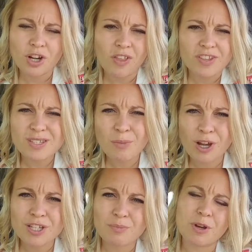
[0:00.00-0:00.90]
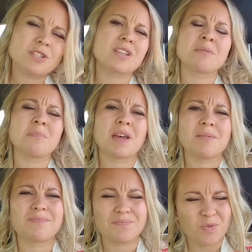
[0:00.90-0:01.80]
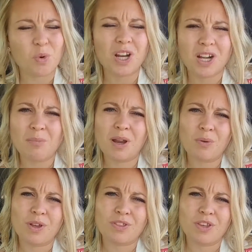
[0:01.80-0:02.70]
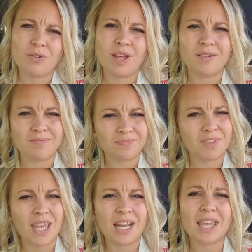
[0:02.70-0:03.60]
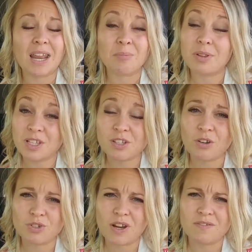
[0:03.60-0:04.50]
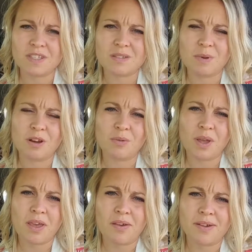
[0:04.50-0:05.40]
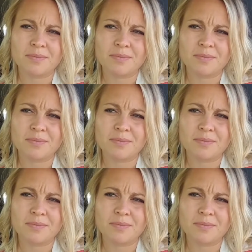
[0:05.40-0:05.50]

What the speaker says: not the smartest person, but we're going to bear with you. And again, please don't drive the spirit away.